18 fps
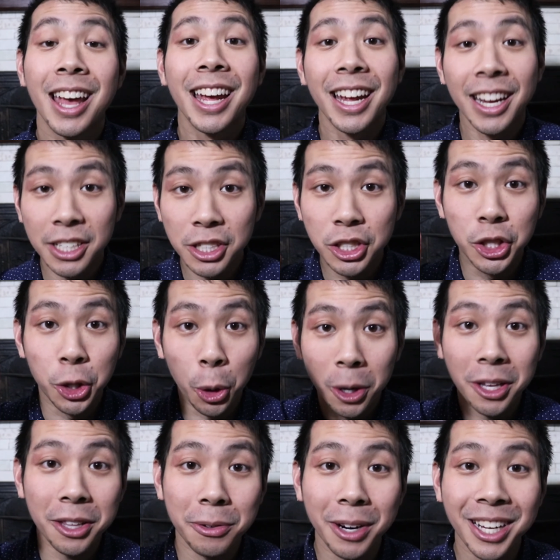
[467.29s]

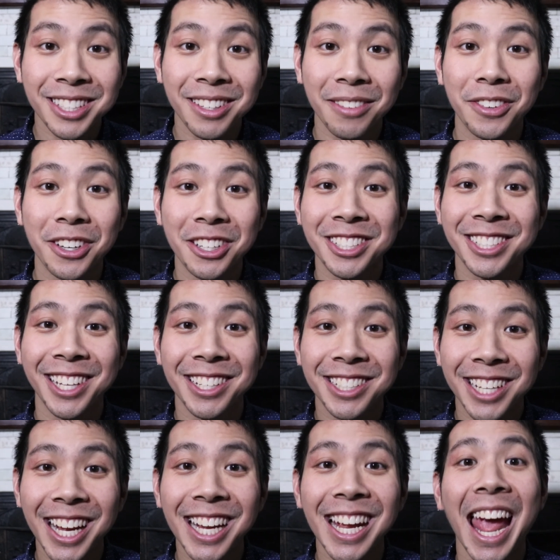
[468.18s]
Enjoy the rest of your
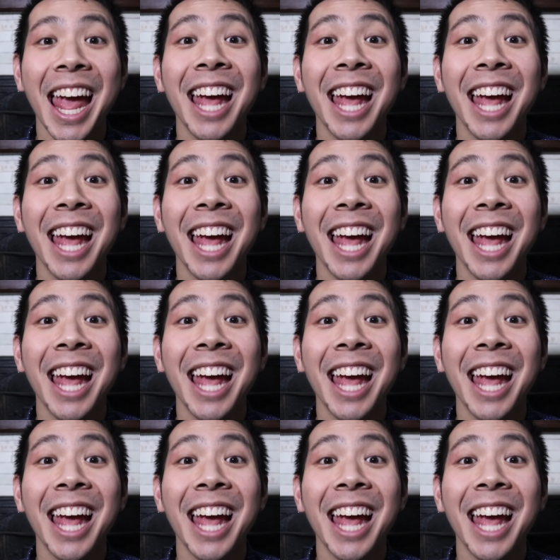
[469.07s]
Sunday,